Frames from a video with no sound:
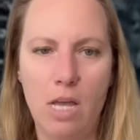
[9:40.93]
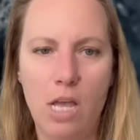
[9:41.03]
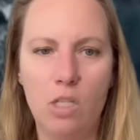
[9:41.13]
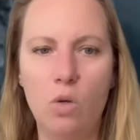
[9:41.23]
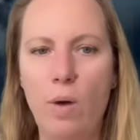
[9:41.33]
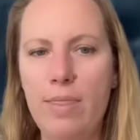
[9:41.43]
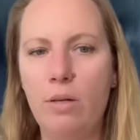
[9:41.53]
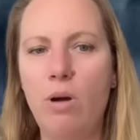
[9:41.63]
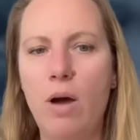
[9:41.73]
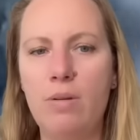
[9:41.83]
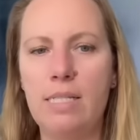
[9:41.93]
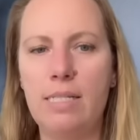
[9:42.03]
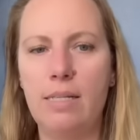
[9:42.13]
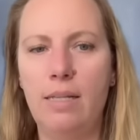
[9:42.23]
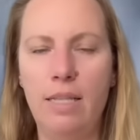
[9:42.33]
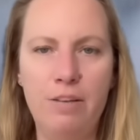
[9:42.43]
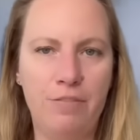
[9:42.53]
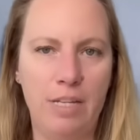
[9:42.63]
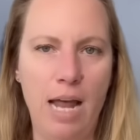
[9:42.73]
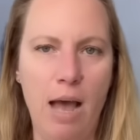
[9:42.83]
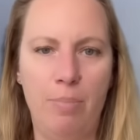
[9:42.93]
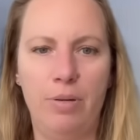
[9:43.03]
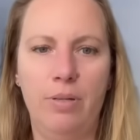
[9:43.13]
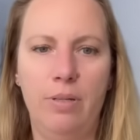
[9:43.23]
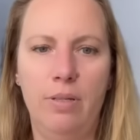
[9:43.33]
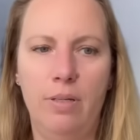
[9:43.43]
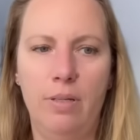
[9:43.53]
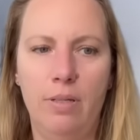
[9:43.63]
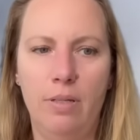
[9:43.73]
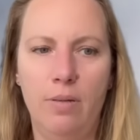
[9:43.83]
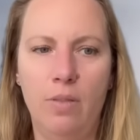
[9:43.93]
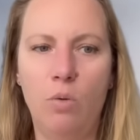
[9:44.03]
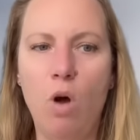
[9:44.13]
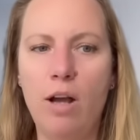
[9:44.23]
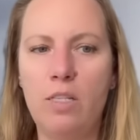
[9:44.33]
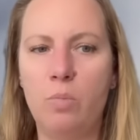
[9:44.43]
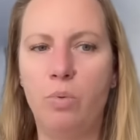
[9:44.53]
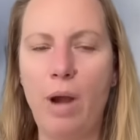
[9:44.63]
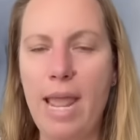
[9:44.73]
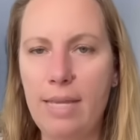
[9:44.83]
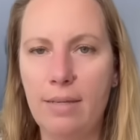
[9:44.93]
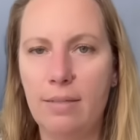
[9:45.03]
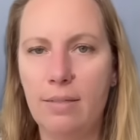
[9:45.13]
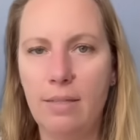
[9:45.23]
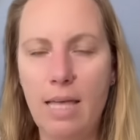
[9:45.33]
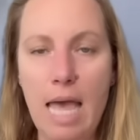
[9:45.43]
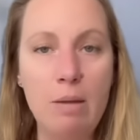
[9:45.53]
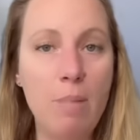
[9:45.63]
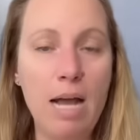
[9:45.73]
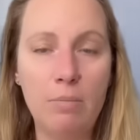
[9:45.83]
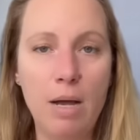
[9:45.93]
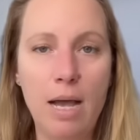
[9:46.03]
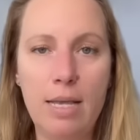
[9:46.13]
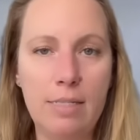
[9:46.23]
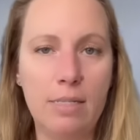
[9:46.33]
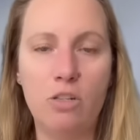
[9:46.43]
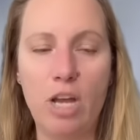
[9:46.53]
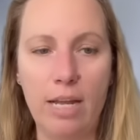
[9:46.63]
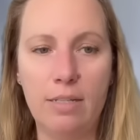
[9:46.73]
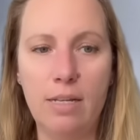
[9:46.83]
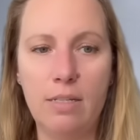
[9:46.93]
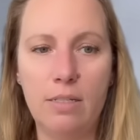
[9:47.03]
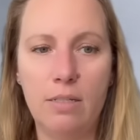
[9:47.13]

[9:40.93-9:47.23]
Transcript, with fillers: So when the ground is lifted up, the rocks break and magma is injected